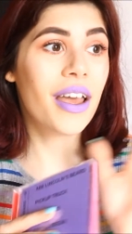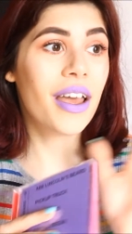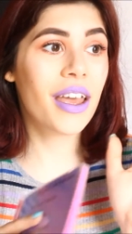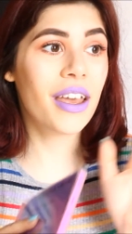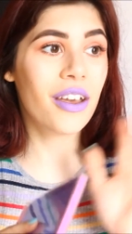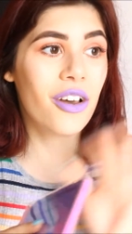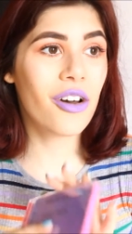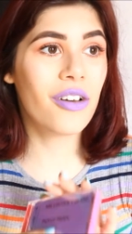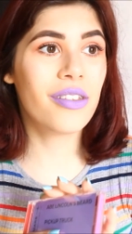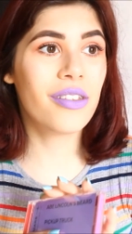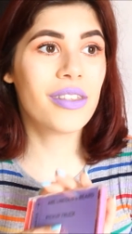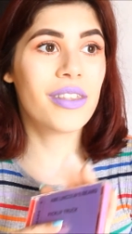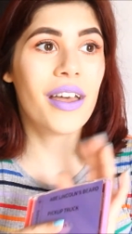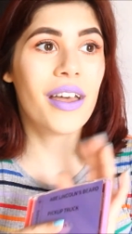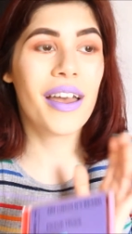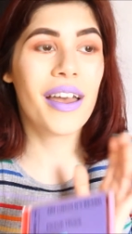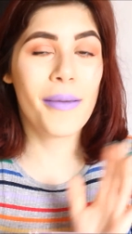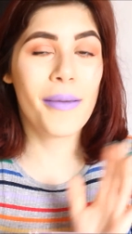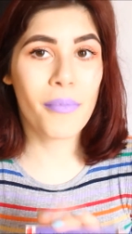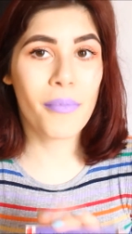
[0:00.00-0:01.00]
in
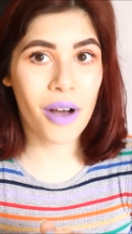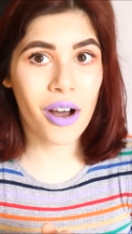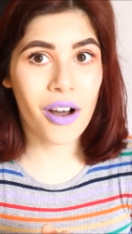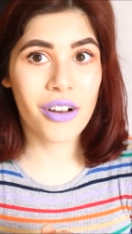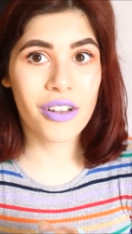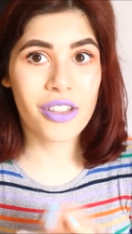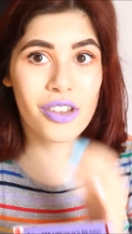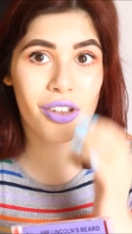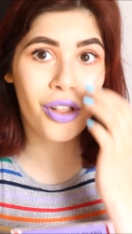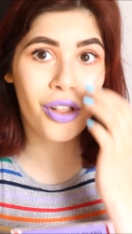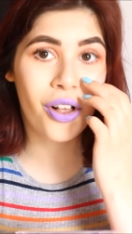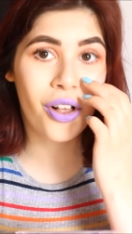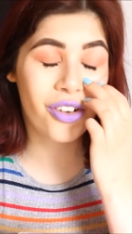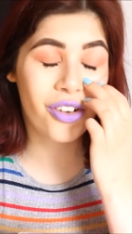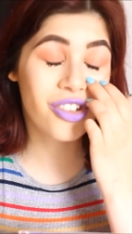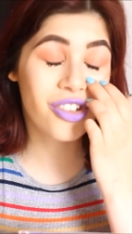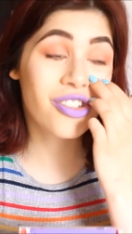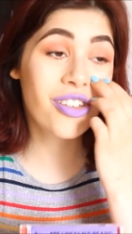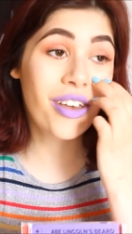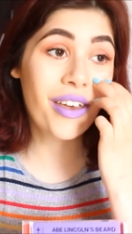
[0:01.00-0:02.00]
concert in March
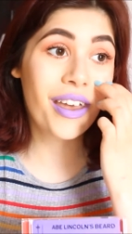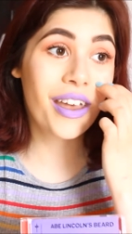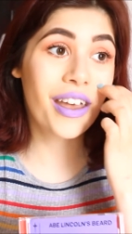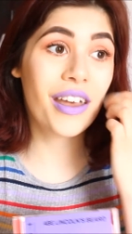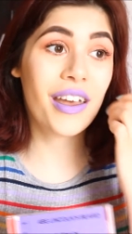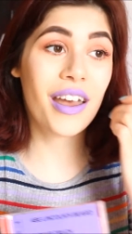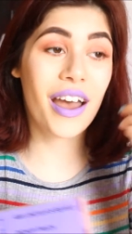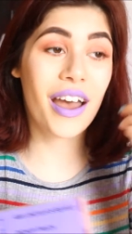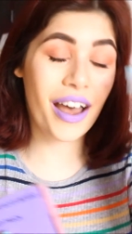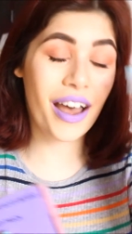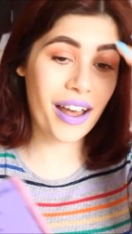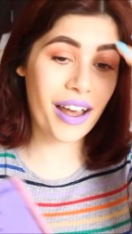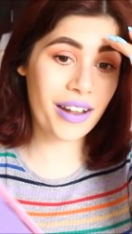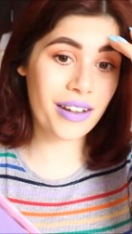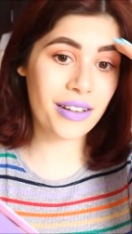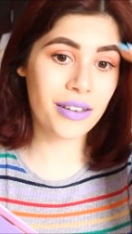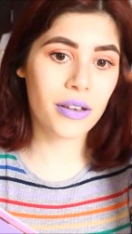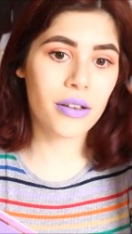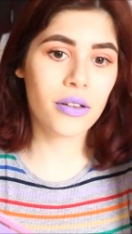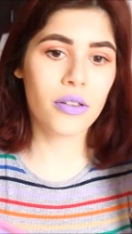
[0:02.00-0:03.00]
last year,
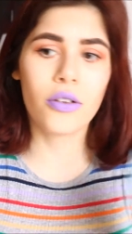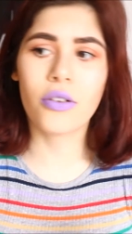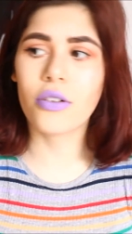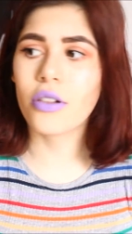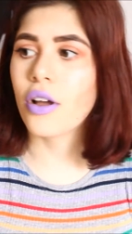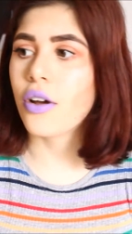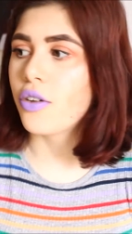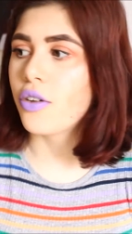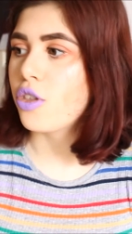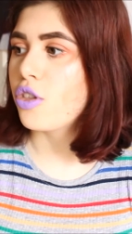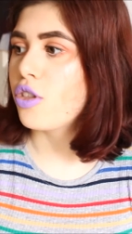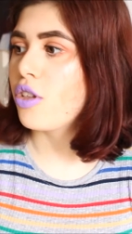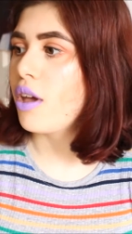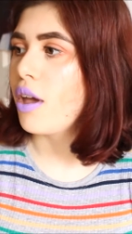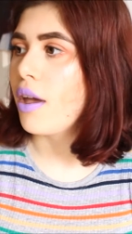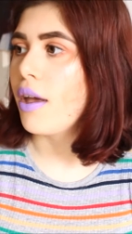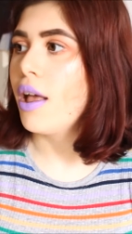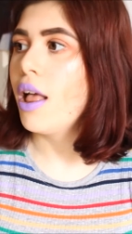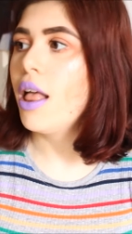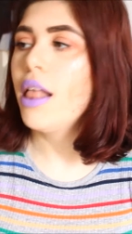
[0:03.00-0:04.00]
and not last
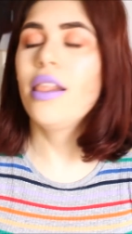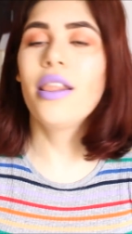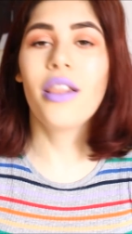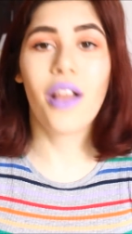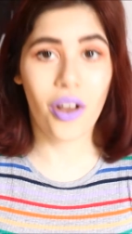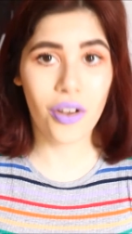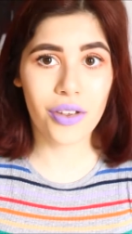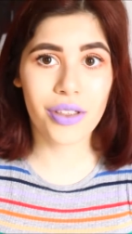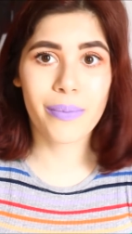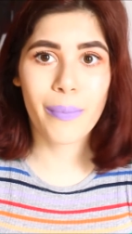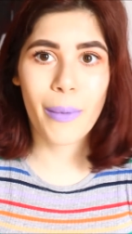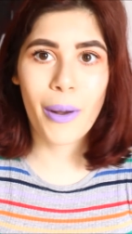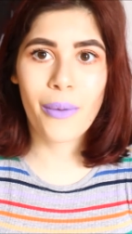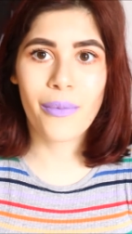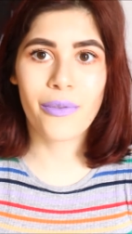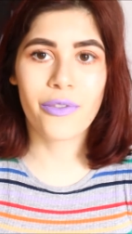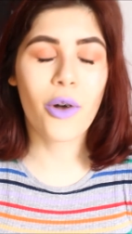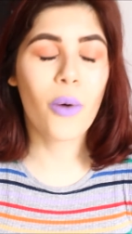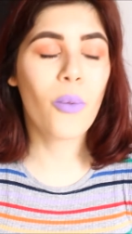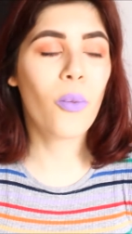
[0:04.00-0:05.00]
year, last
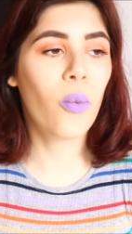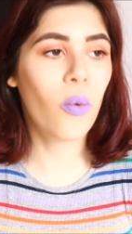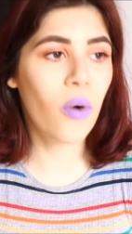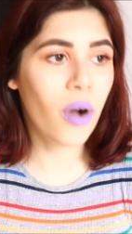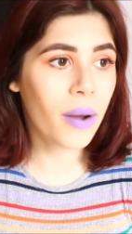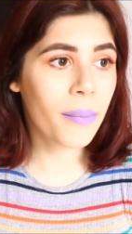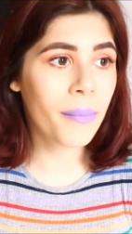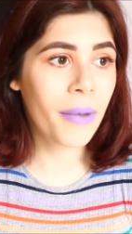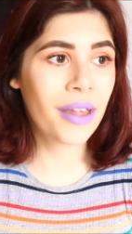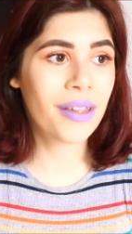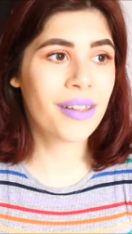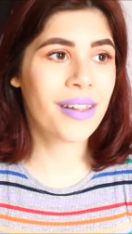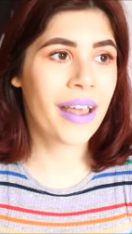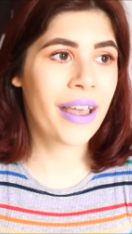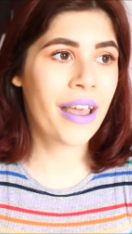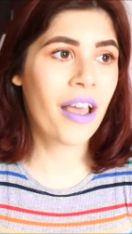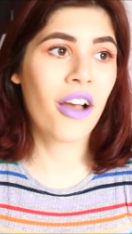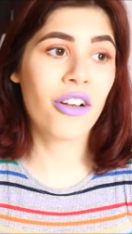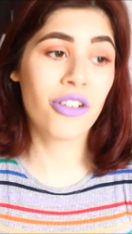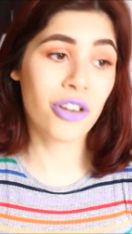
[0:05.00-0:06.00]
month. What am I
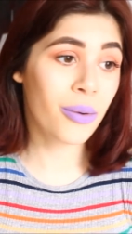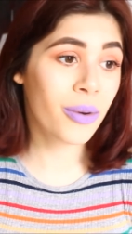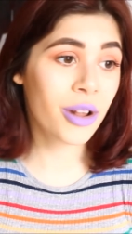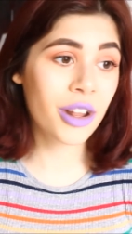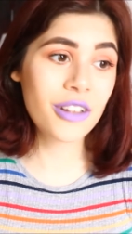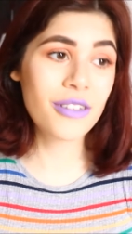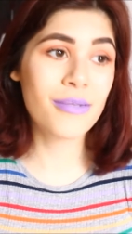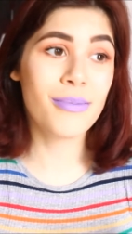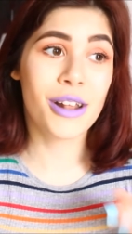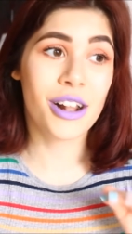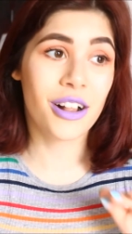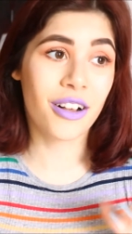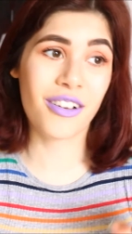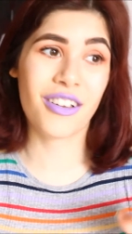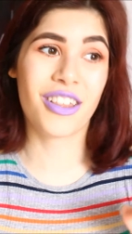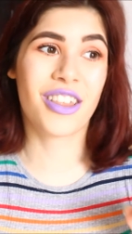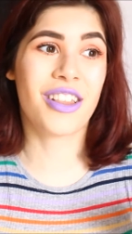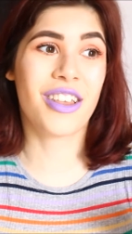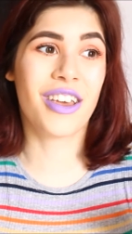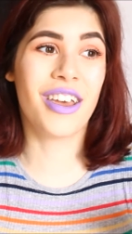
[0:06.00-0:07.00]
saying? I don't want it to be
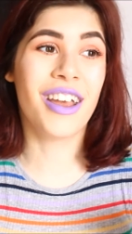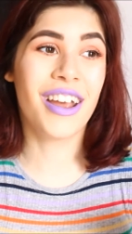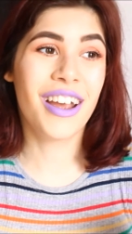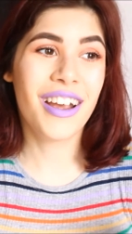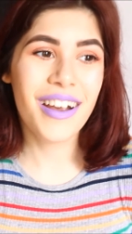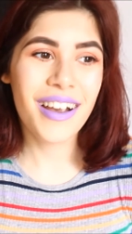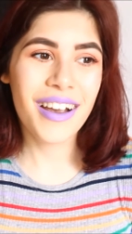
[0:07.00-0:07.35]
last year.